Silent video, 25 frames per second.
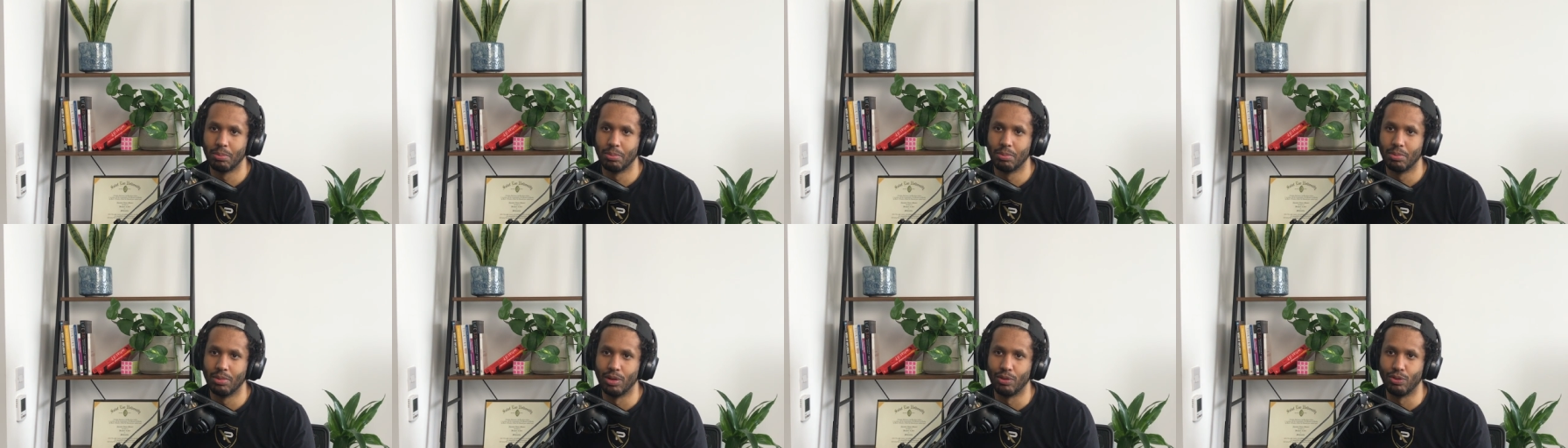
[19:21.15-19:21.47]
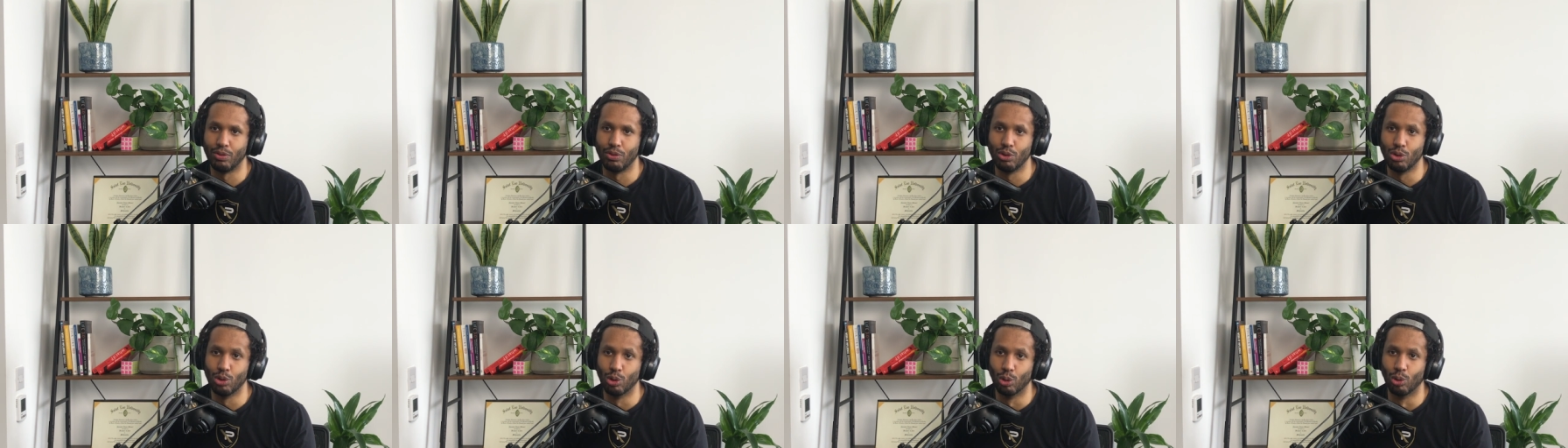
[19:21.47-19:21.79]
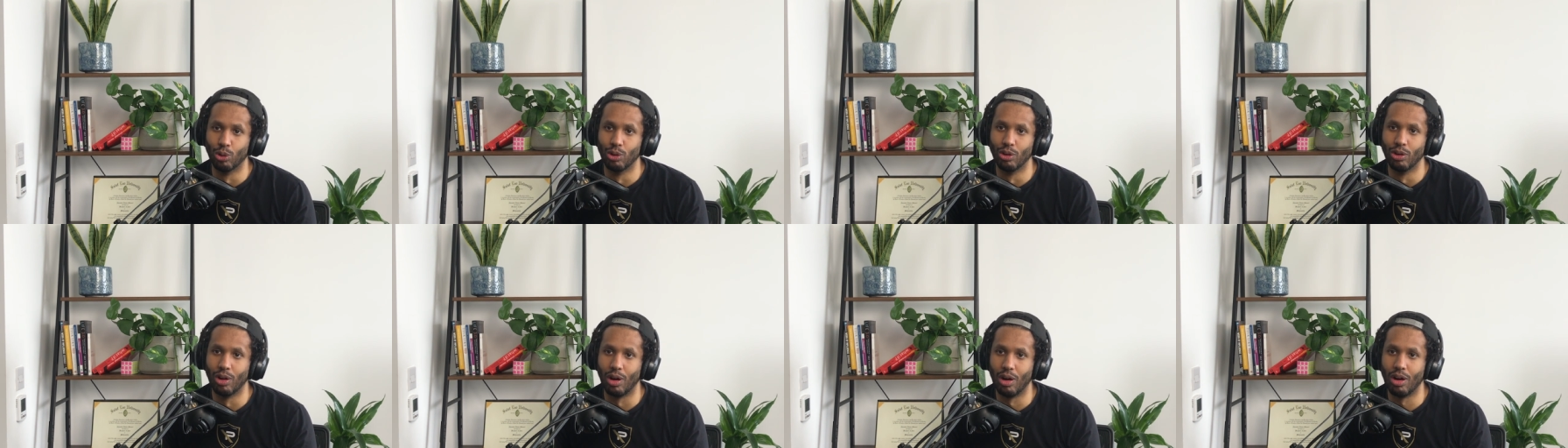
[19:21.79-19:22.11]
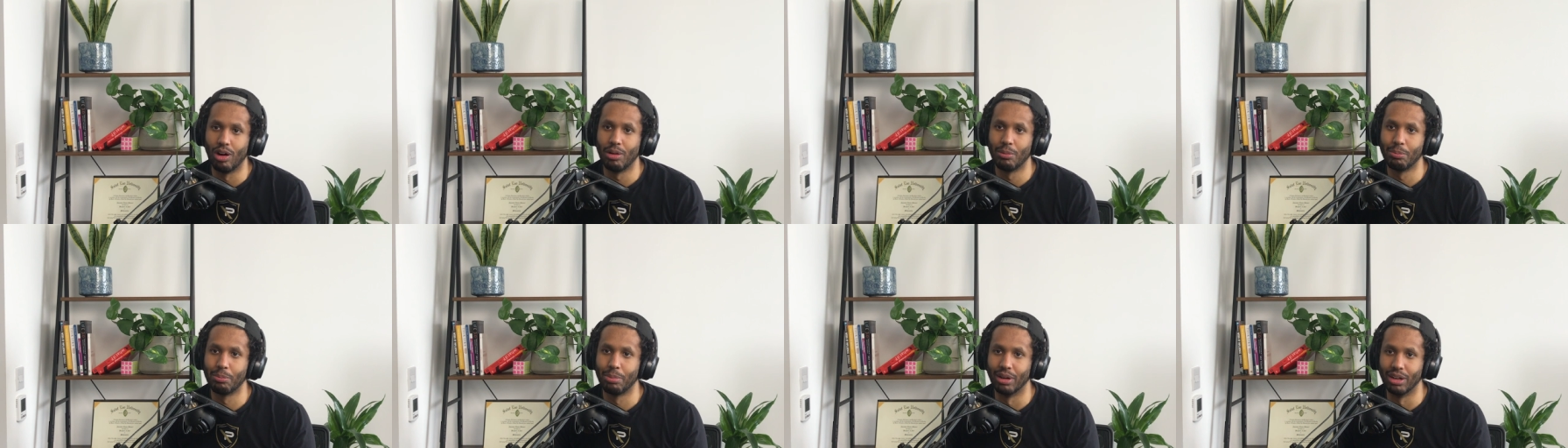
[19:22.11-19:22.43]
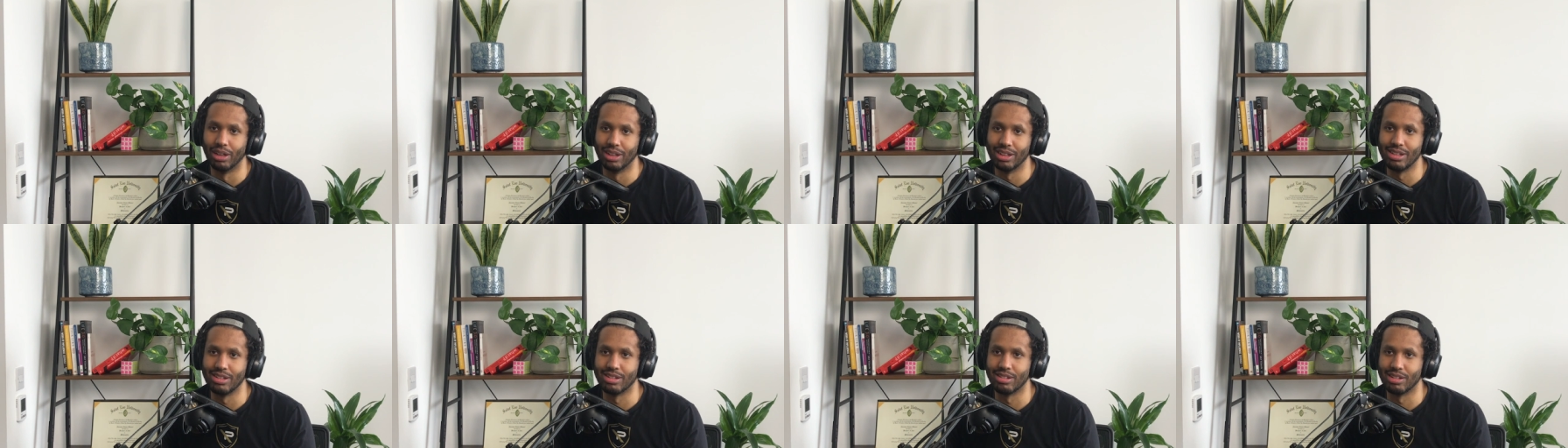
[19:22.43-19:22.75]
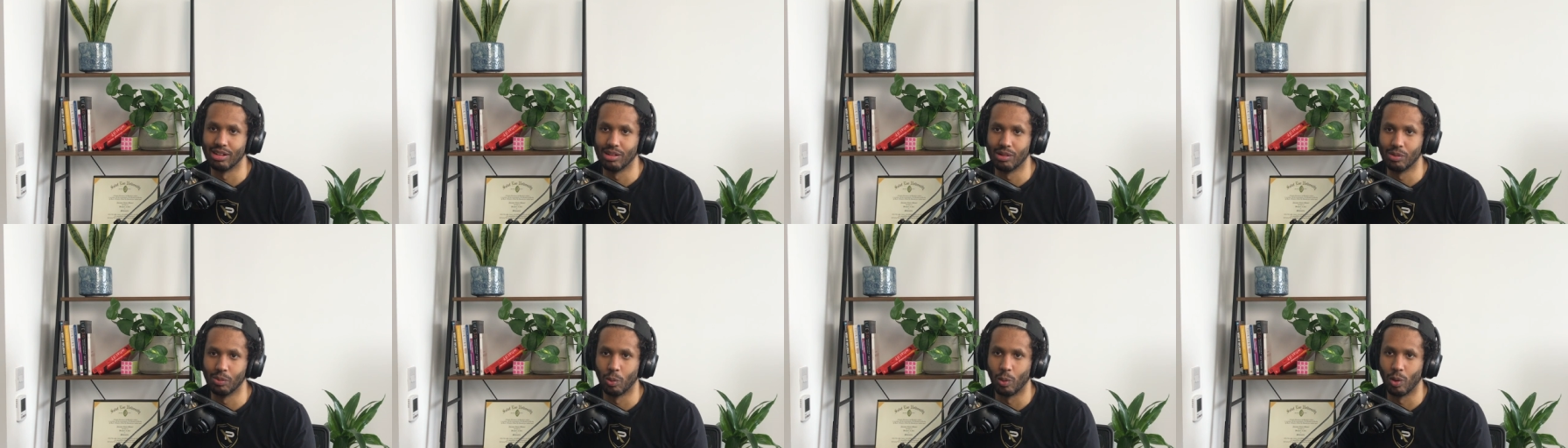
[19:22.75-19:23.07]
if you're not
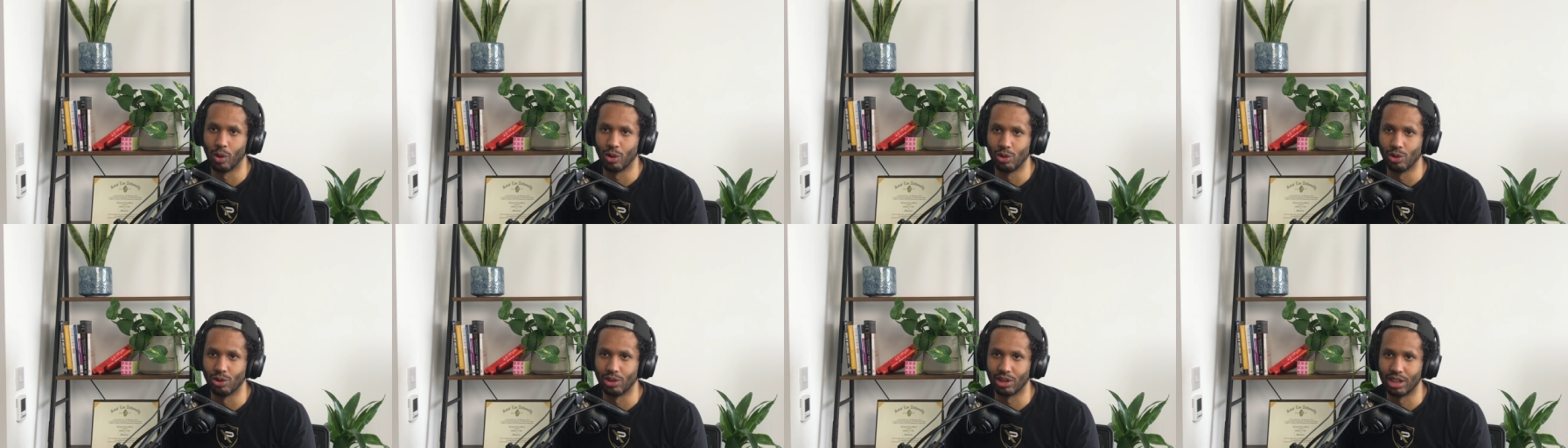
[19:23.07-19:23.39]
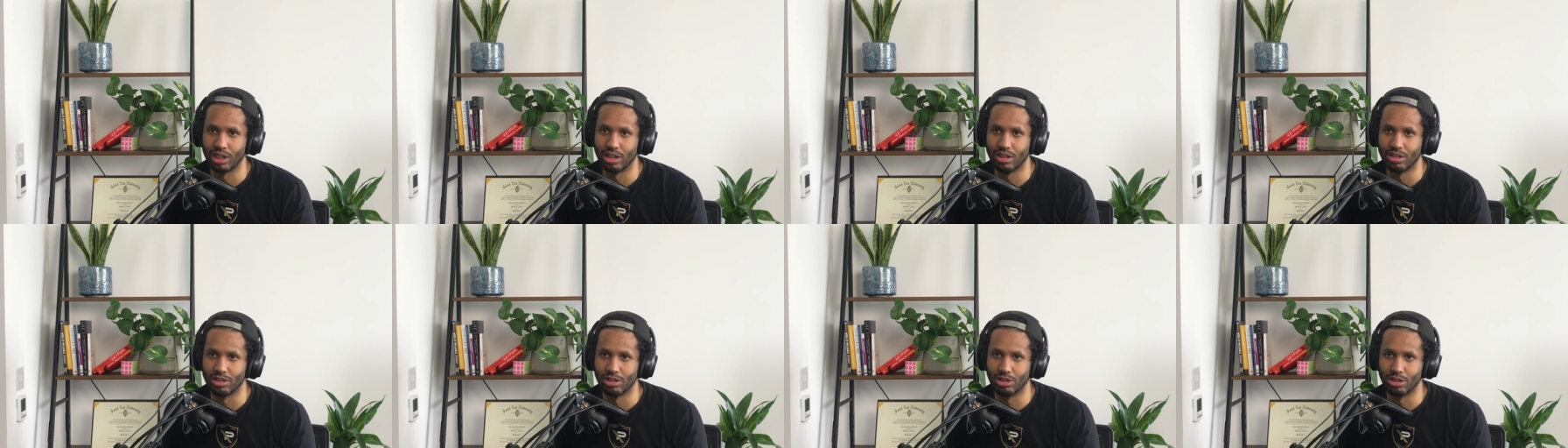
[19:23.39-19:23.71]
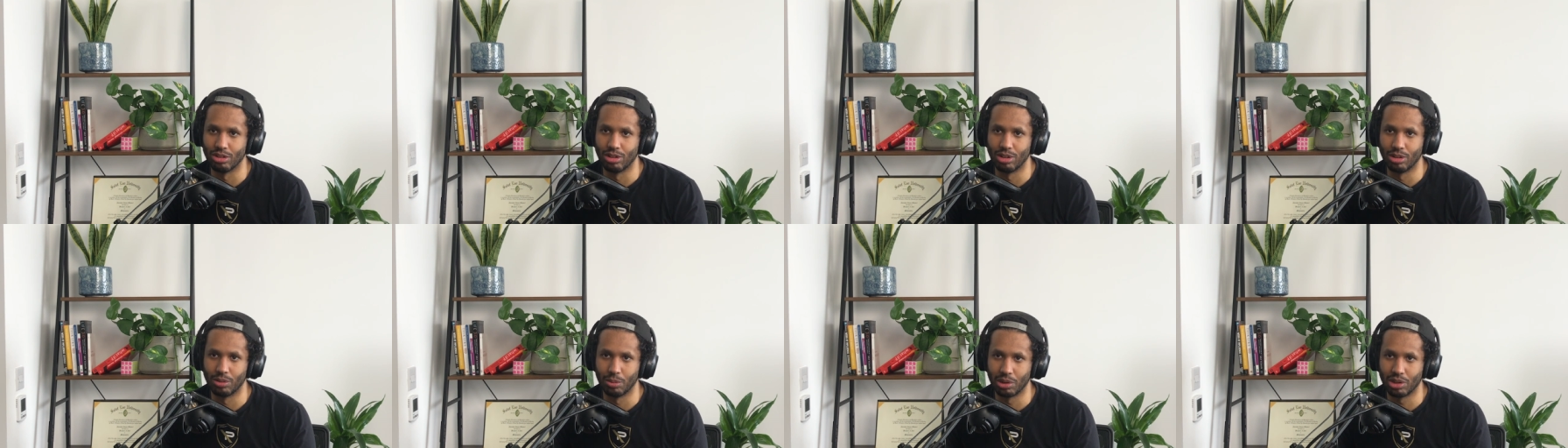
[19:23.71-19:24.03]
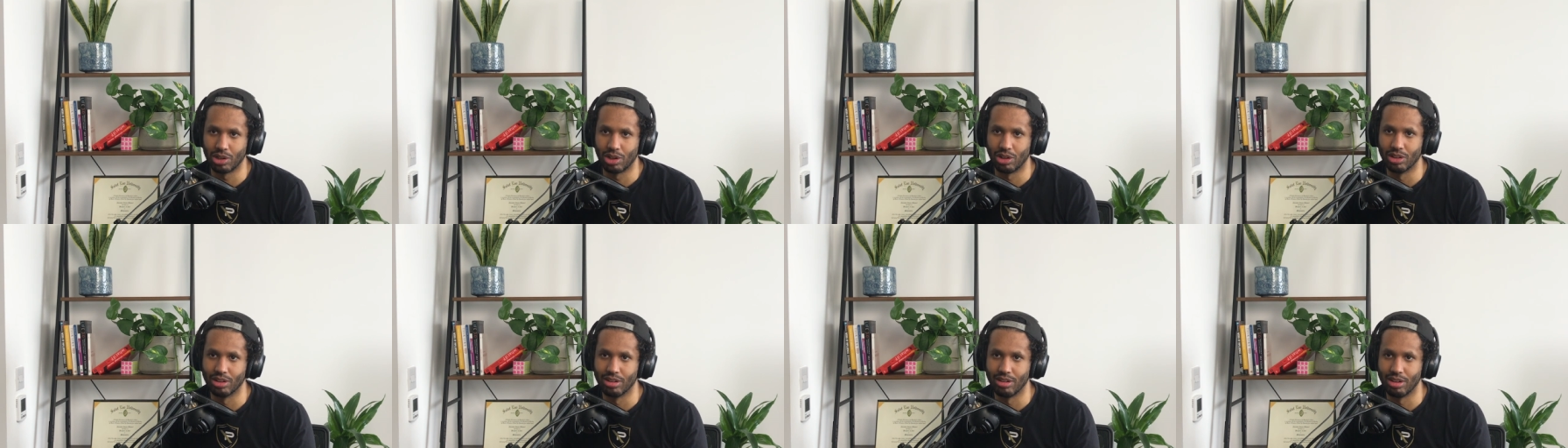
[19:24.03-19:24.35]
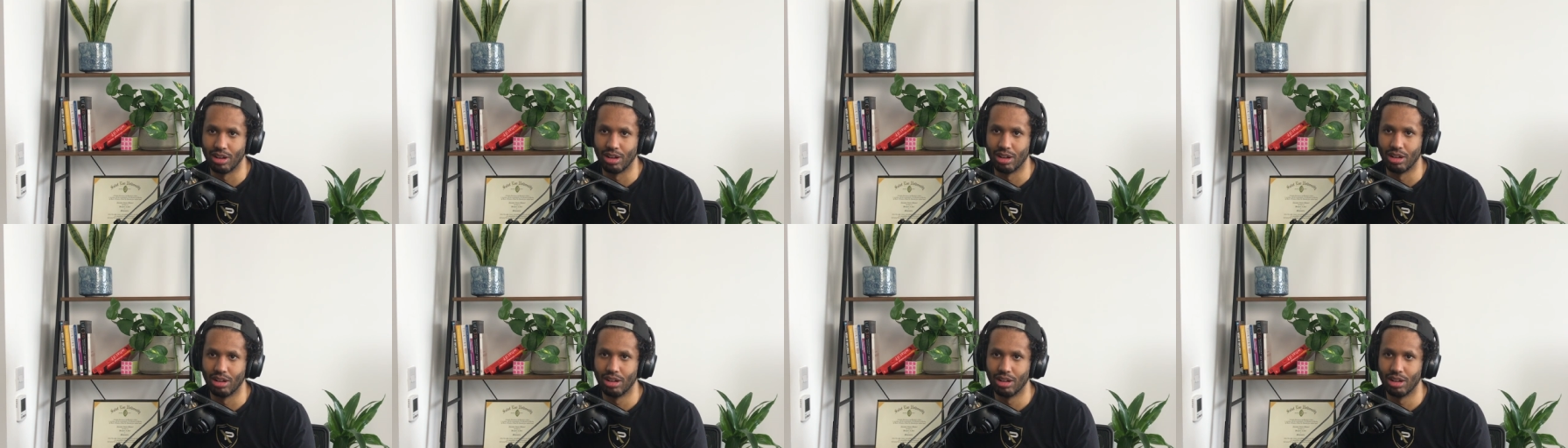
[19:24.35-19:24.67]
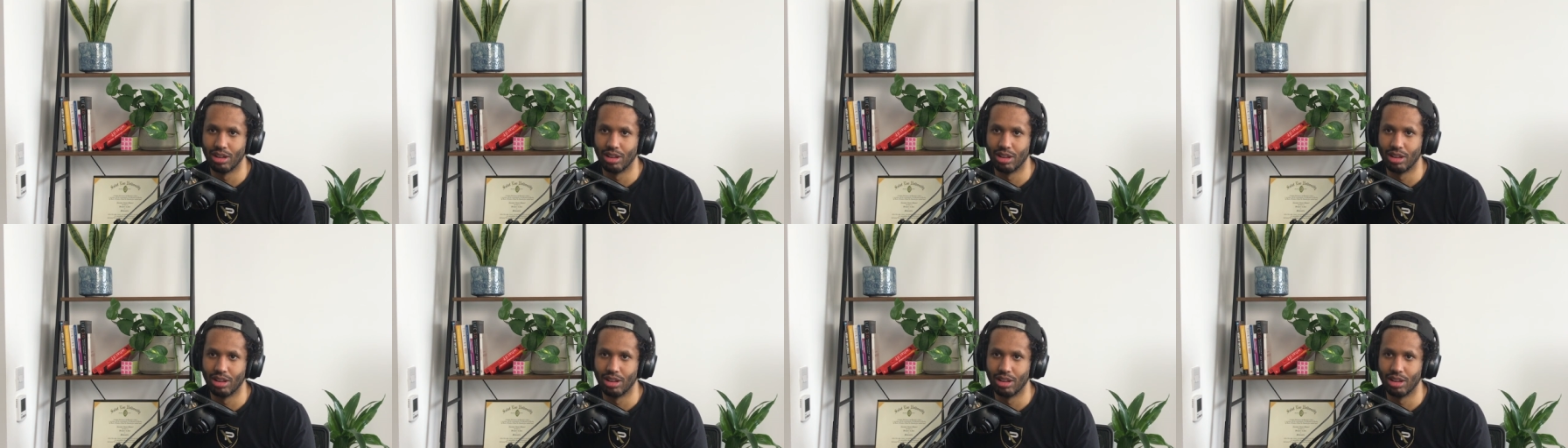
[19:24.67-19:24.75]
policing what your kids are doing with content,